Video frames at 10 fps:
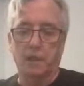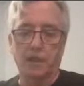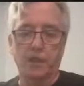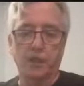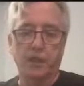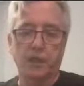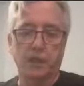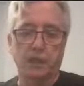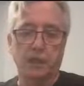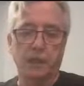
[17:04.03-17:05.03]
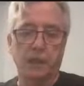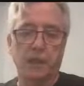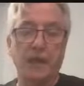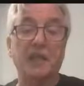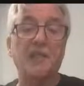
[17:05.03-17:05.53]
saw in a
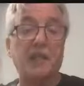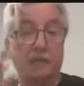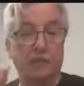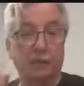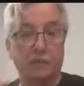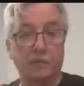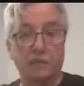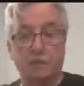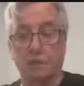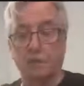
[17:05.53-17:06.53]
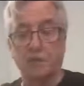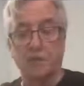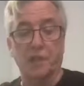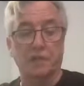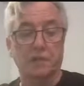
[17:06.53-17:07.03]
magazine I found, it
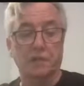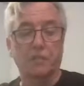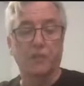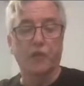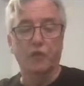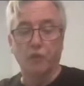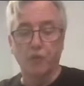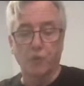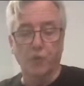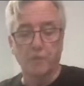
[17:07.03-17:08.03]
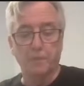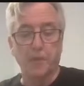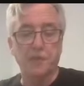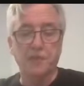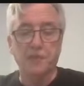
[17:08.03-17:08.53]
said use 1
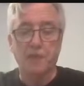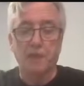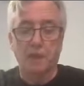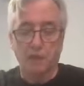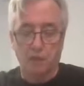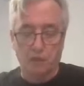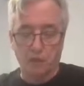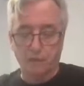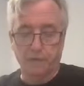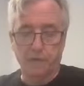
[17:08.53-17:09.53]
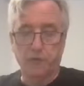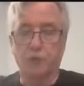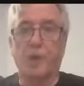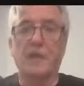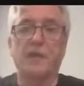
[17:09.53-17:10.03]
piece of
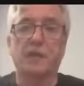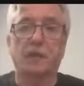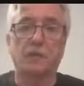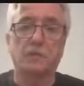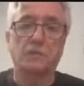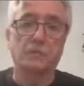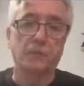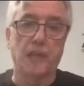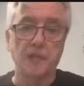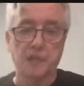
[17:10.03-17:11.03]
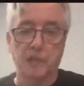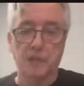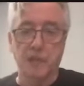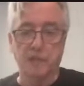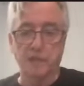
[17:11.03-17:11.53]
20 thou plastic card.